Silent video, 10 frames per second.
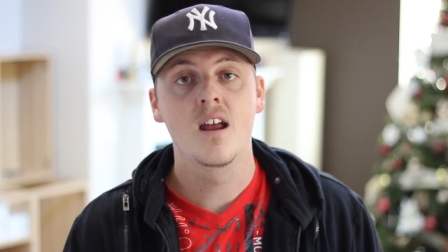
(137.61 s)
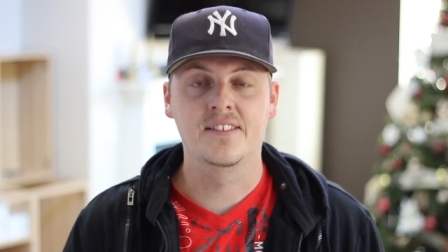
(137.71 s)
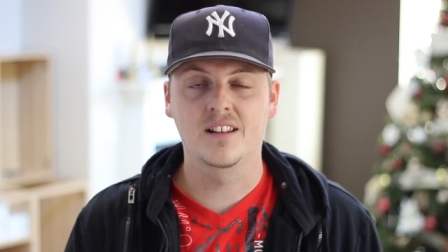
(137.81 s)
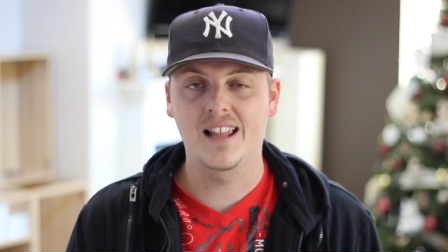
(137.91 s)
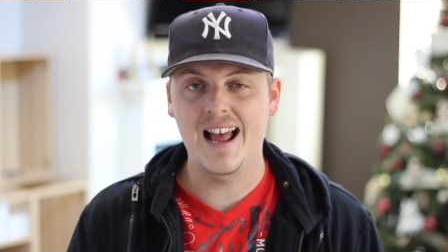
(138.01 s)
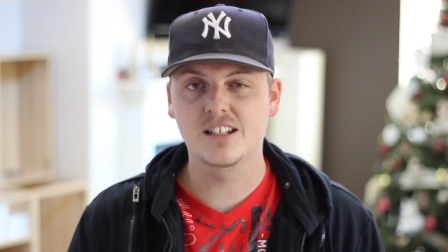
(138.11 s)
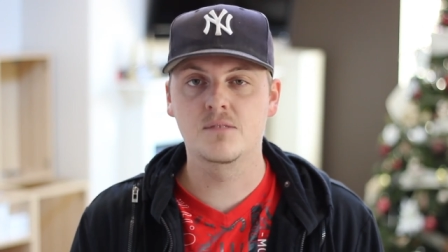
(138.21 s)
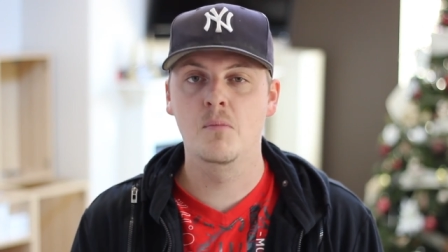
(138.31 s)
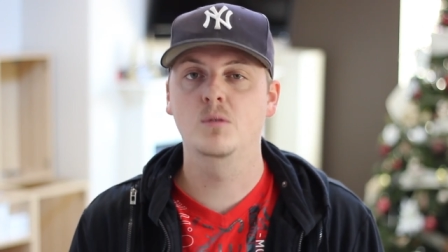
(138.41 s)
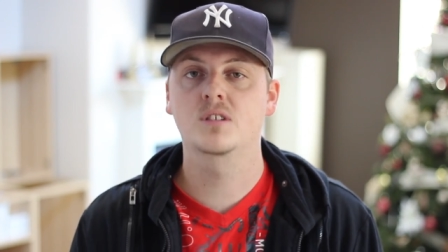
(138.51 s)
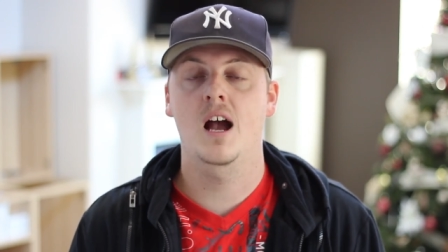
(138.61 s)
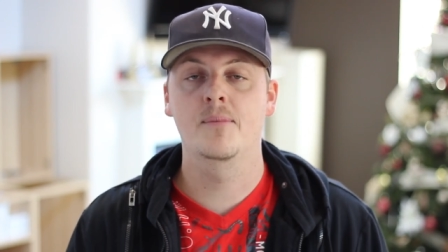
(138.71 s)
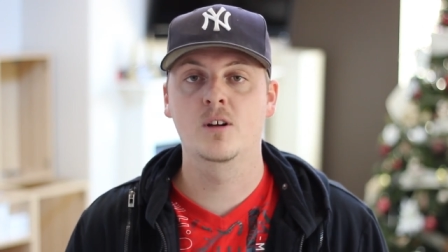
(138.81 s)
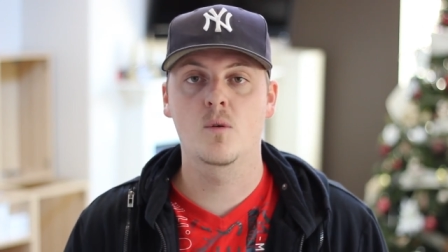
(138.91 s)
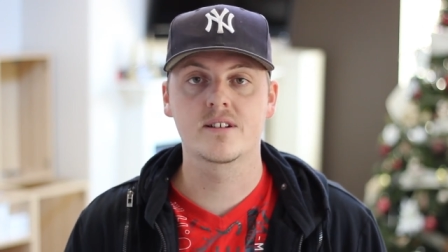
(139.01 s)
And the last most
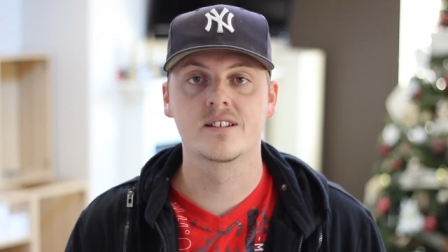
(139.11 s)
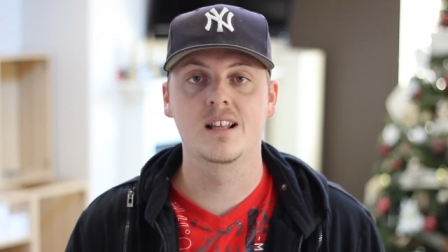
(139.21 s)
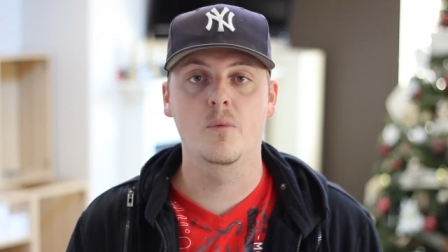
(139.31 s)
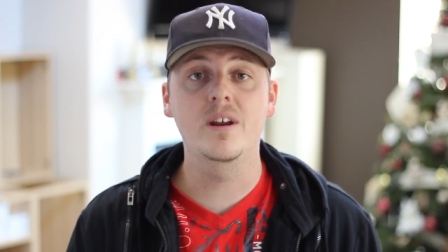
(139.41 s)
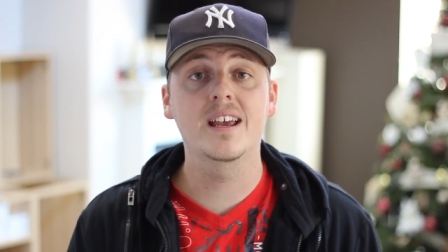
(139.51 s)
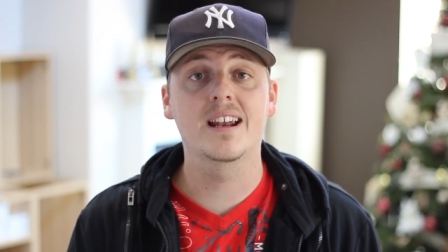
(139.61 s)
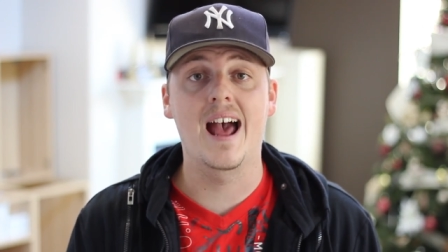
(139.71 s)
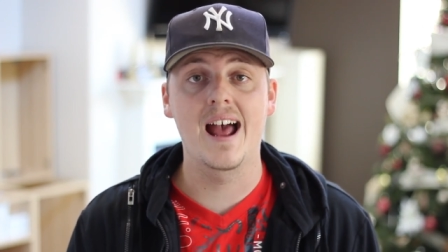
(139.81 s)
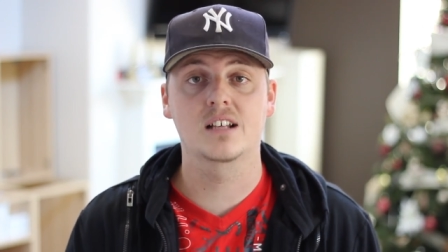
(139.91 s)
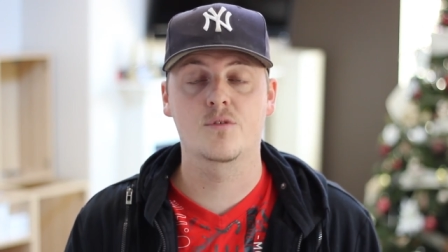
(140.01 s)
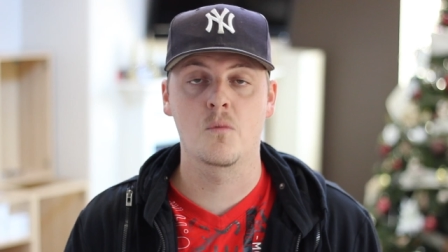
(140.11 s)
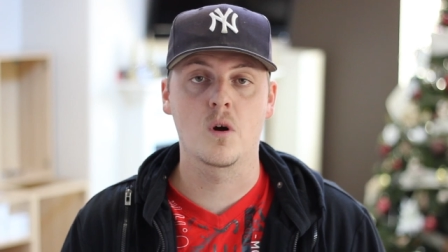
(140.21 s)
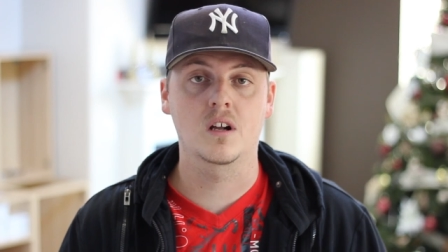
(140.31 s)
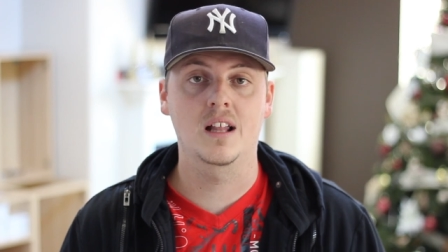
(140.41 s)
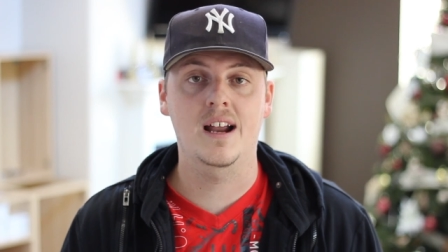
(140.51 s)
common question that we get asked from
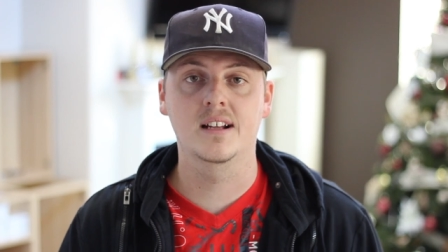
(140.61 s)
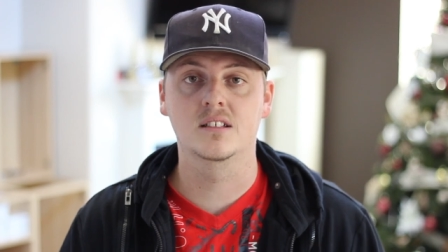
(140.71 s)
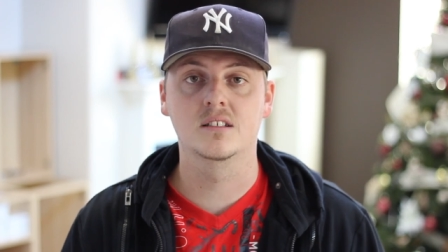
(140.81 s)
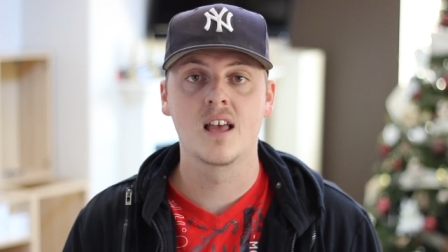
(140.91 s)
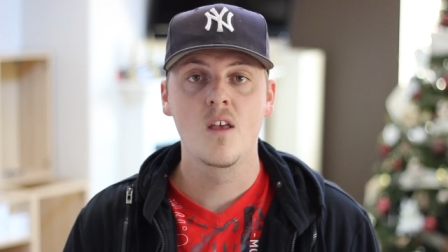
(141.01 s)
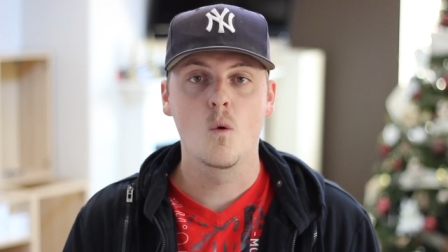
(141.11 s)
our clients is,